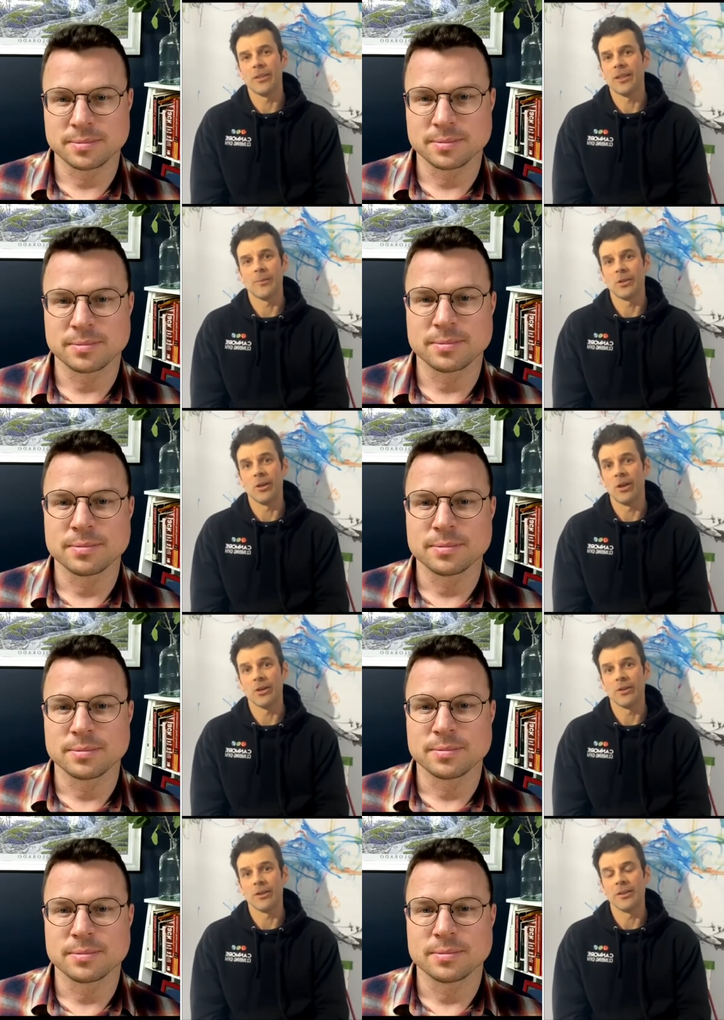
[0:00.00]
Speaker 1: times
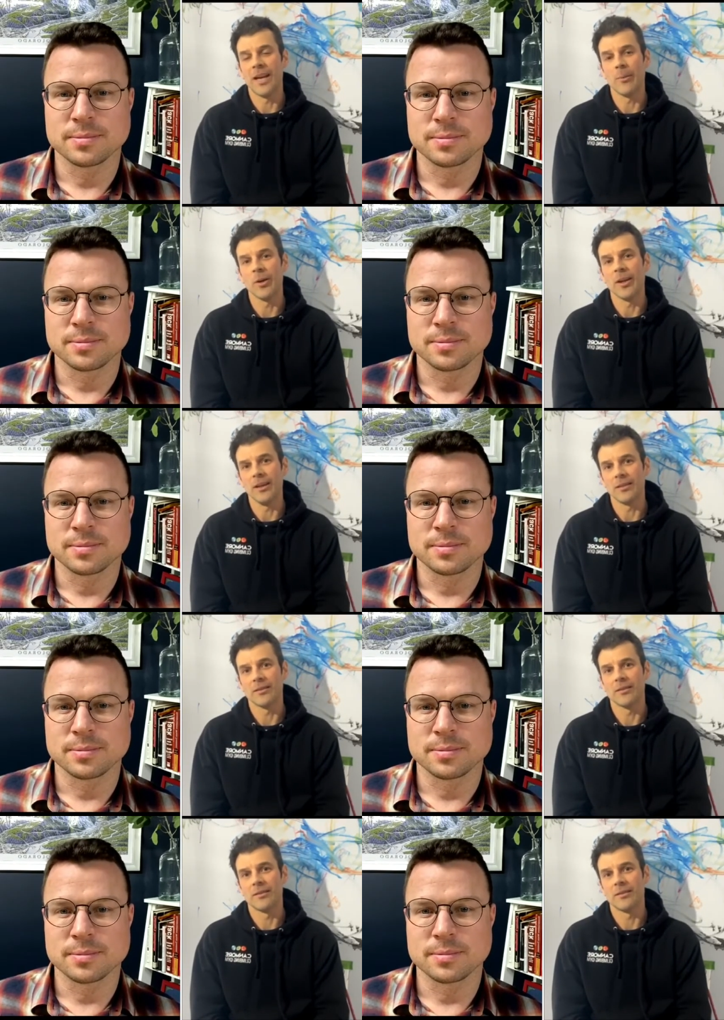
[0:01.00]
longer than Abernet.
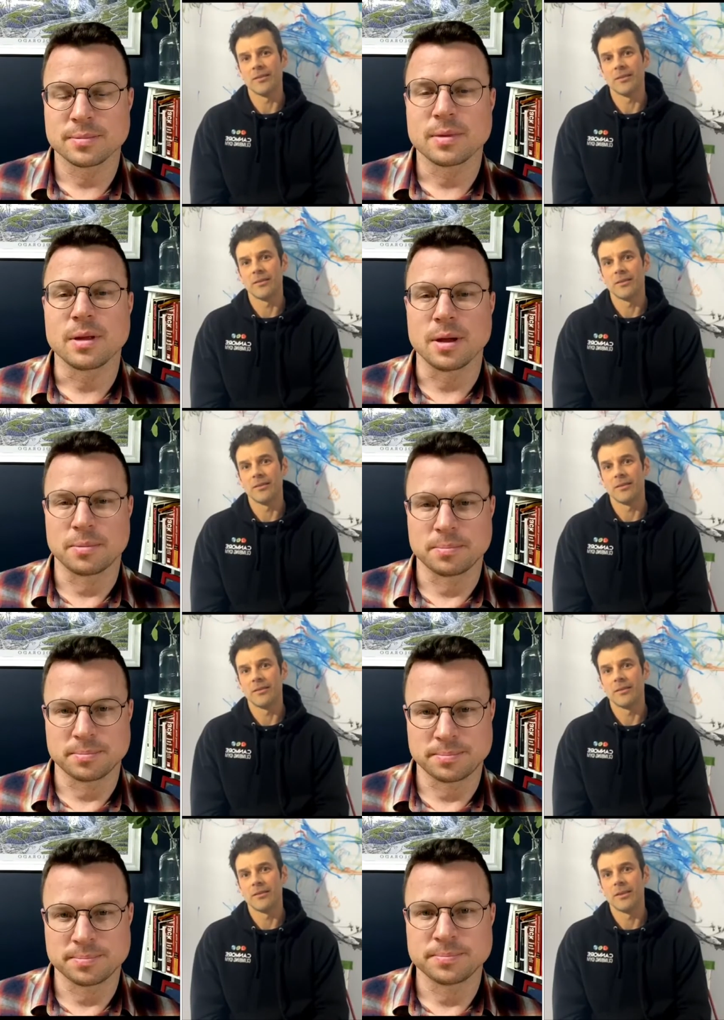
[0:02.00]
Yeah,
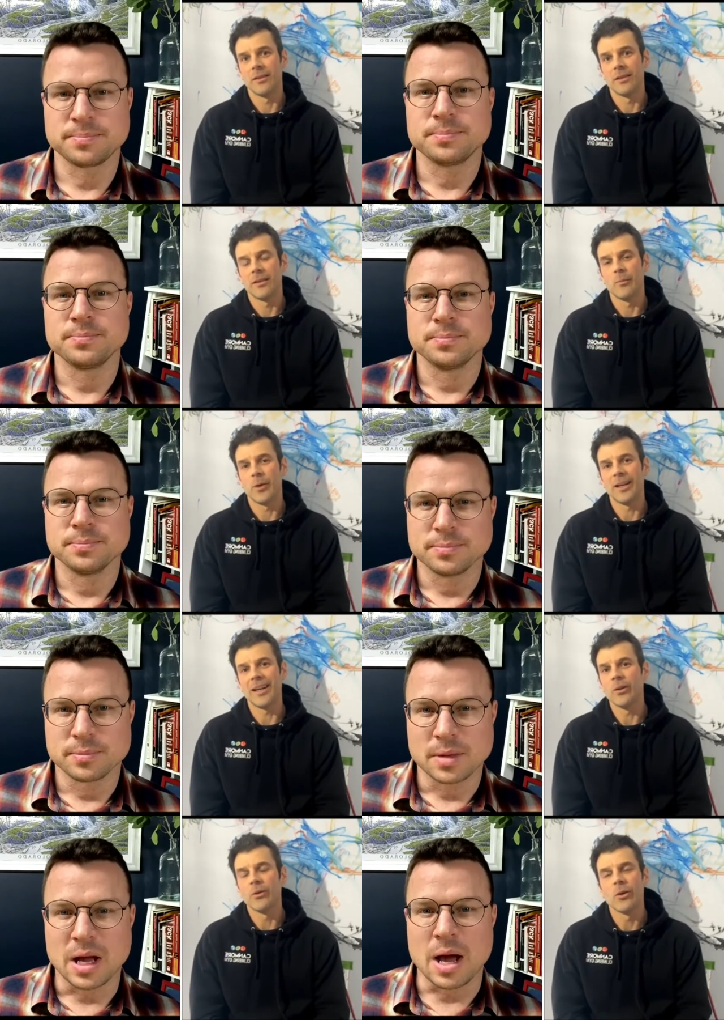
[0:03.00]
but I
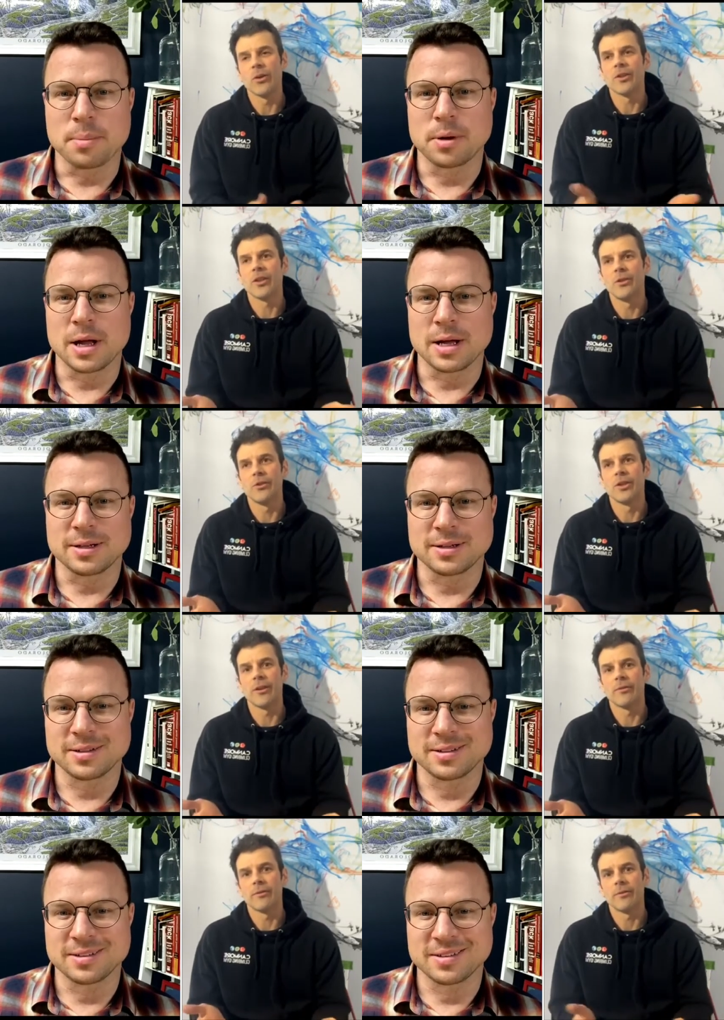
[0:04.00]
don't notice a huge
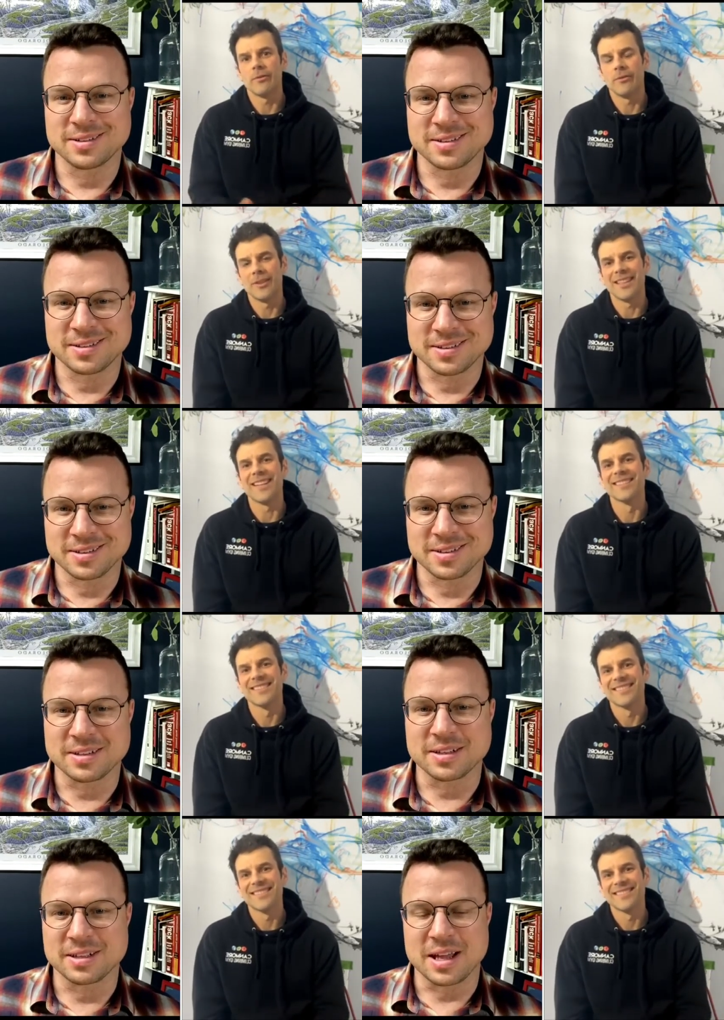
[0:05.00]
difference. What's that?
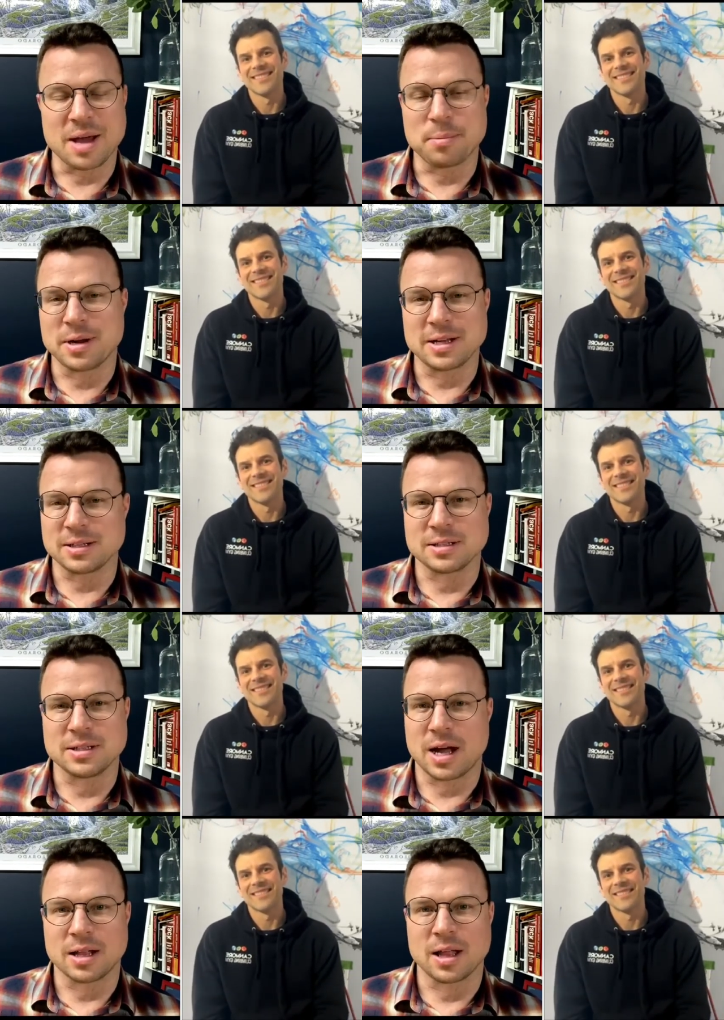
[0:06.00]
Speaker 2: Abernet does
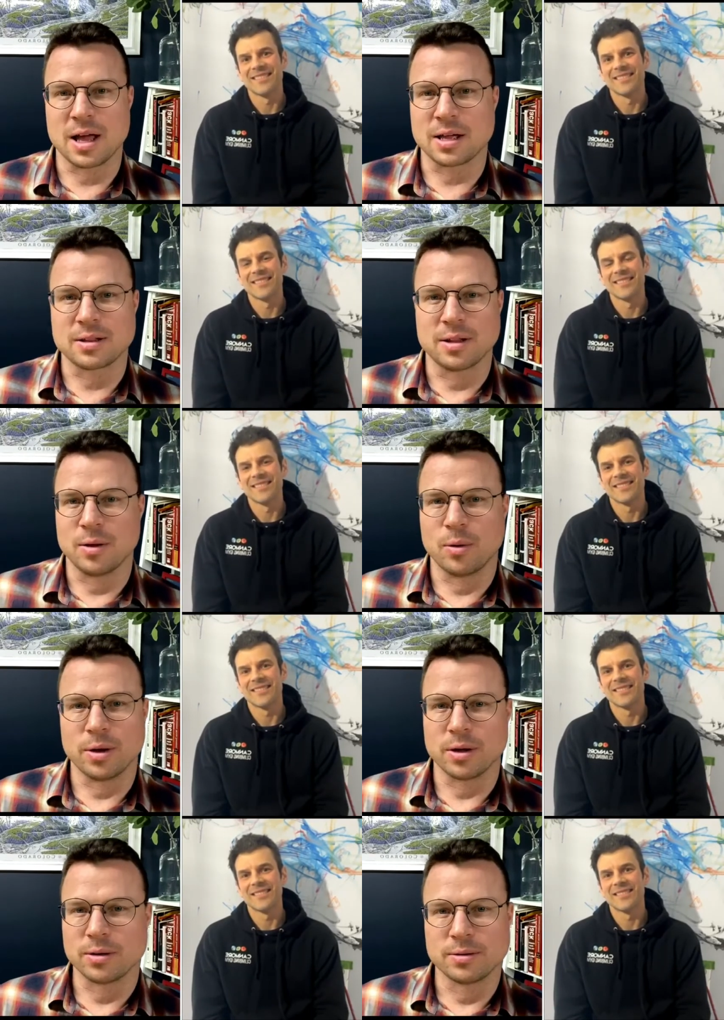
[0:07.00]
not like the
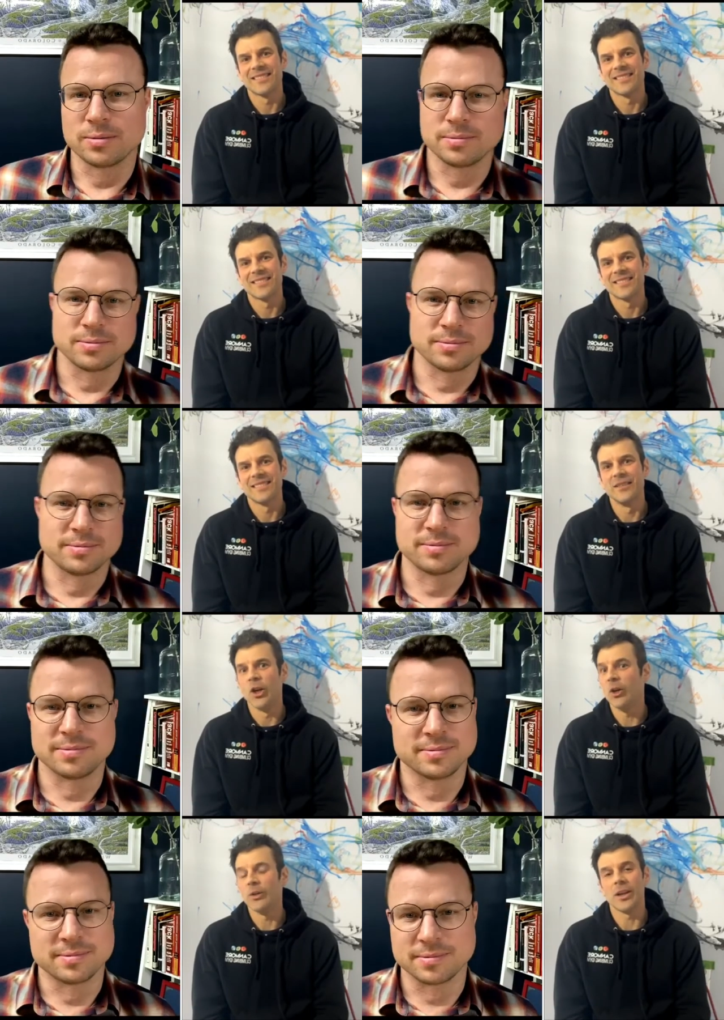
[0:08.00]
oil.
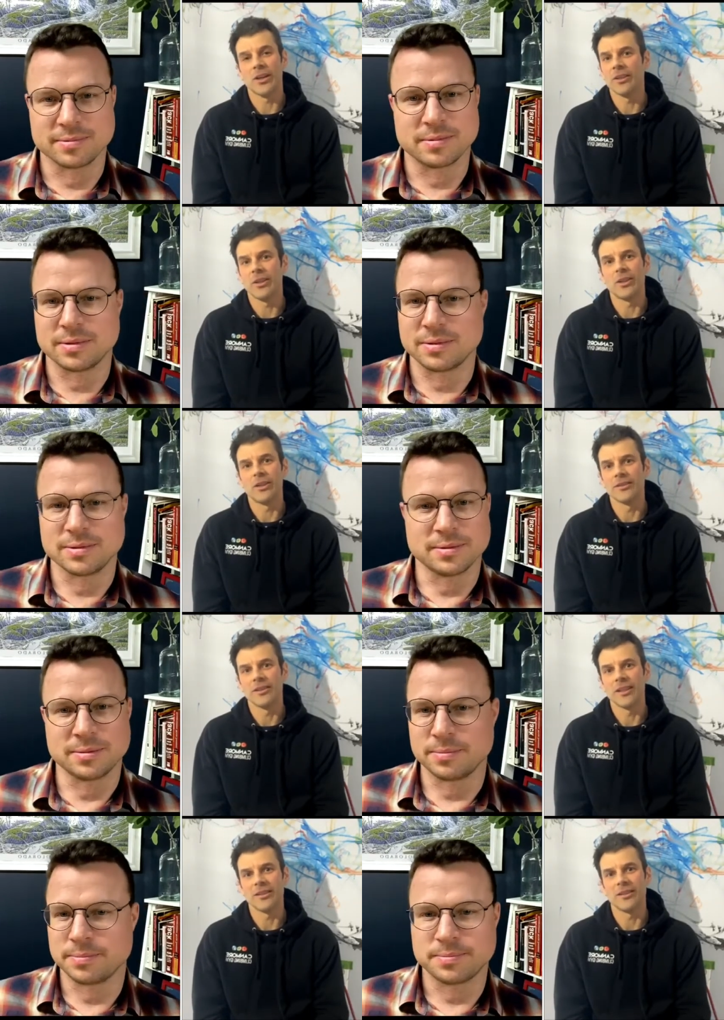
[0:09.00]
No, not at all.
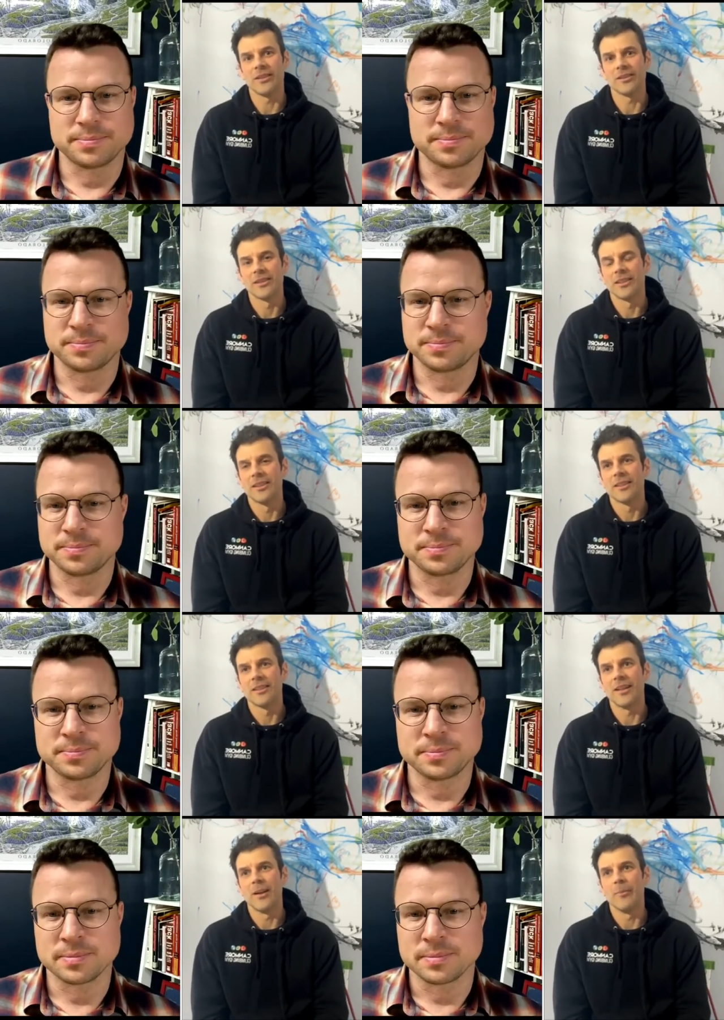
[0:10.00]
Not at all.
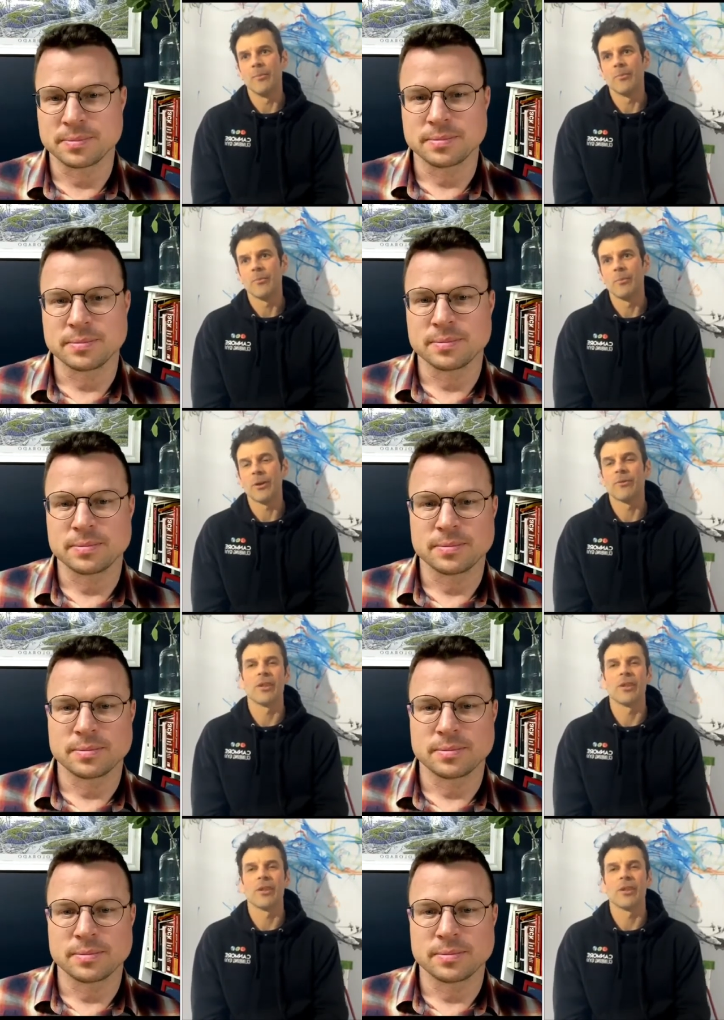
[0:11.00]
Um,
Speaker 1: but for the